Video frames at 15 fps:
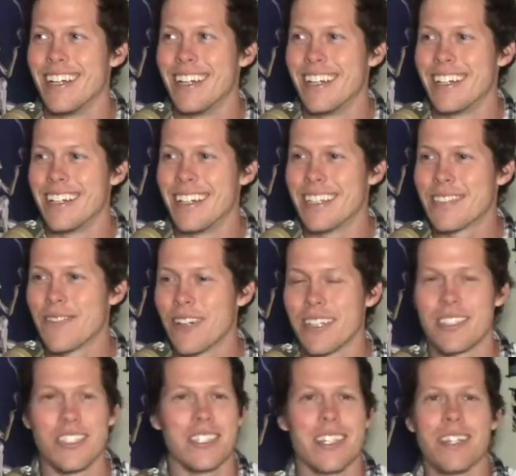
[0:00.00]
It's funny,
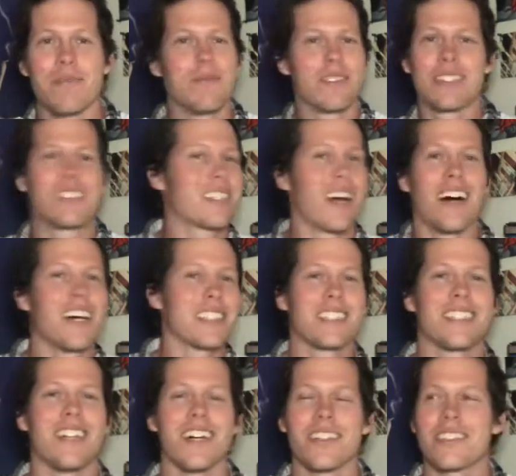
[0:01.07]
just him tossing
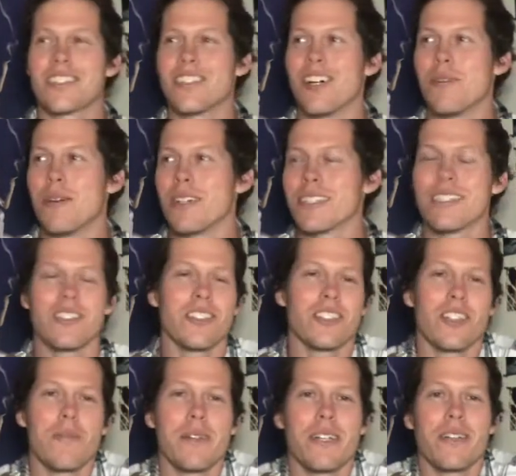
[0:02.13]
all the snowballs. There's so
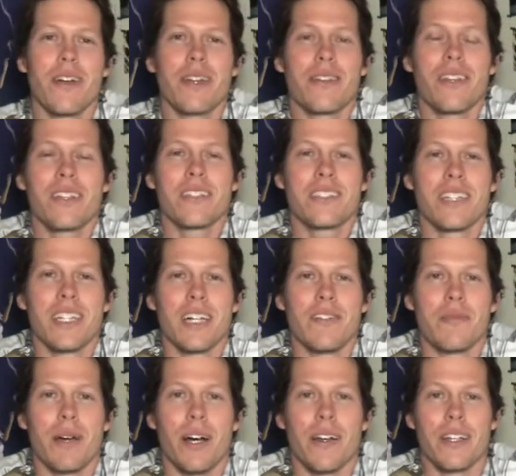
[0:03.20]
many great things to love
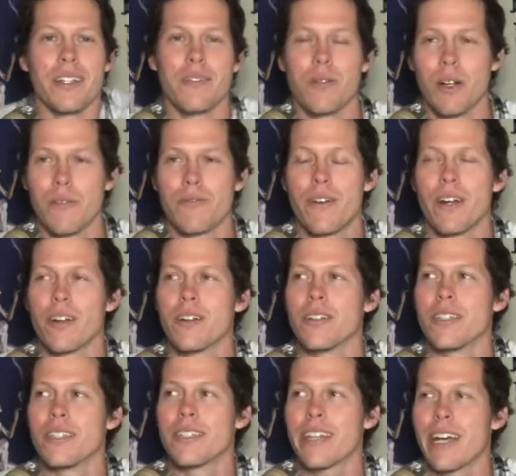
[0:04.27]
about it. Will Ferrell
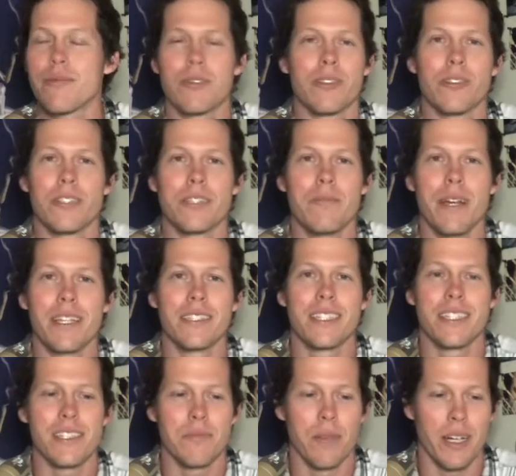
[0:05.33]
is absolutely amazing as
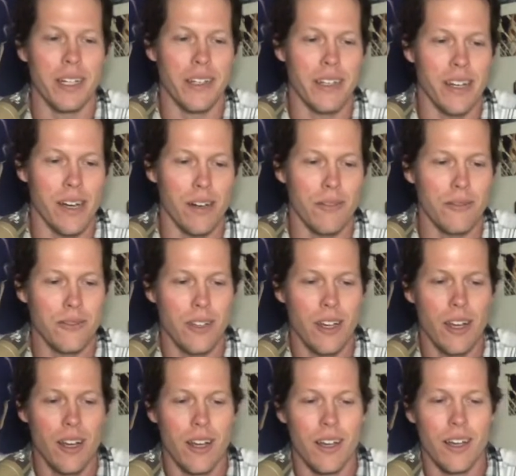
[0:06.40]
Buddy the Elf.
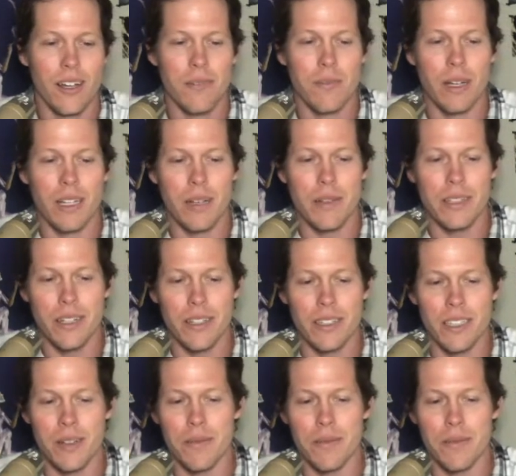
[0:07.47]
But let me tell you something.